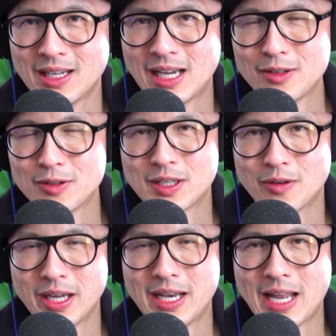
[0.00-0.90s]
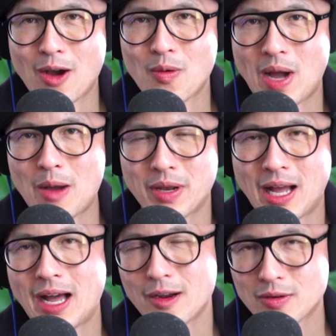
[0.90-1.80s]
and you say, okay, now I'm going to
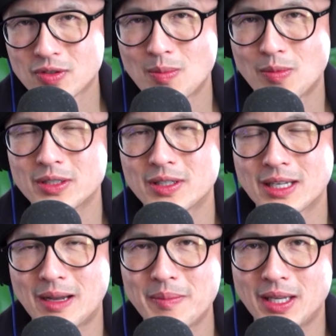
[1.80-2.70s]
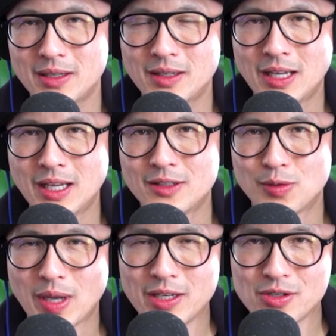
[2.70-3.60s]
hire someone to come in to
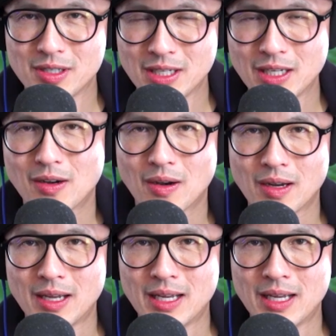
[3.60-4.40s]
engineer